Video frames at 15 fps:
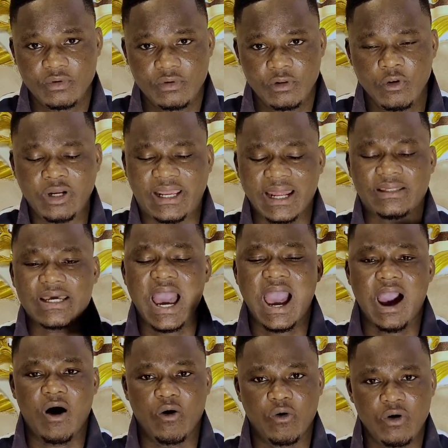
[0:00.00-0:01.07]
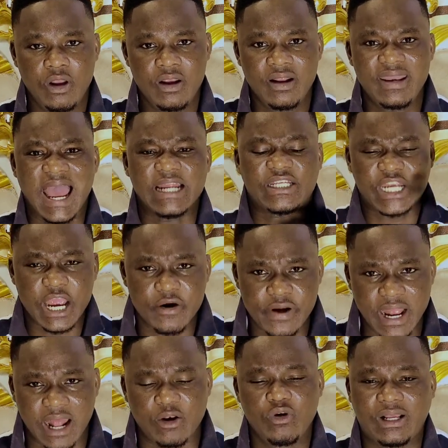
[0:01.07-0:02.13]
Look at how
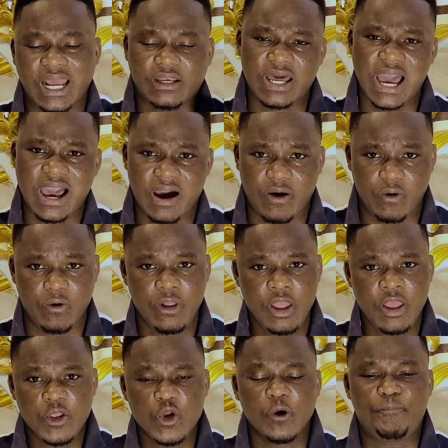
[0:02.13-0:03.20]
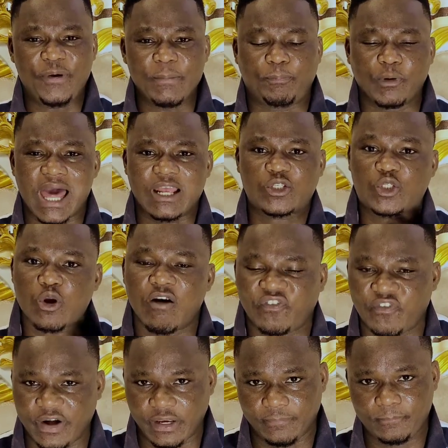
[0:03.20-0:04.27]
Nigeria, look at how you people are
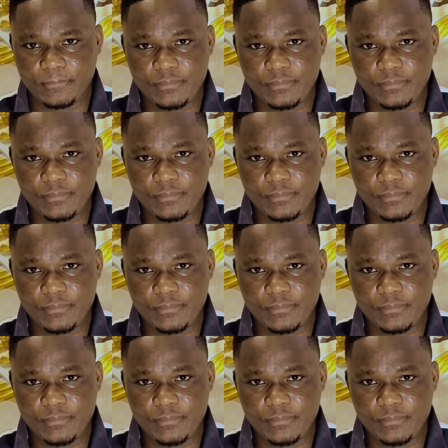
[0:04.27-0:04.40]
suffering.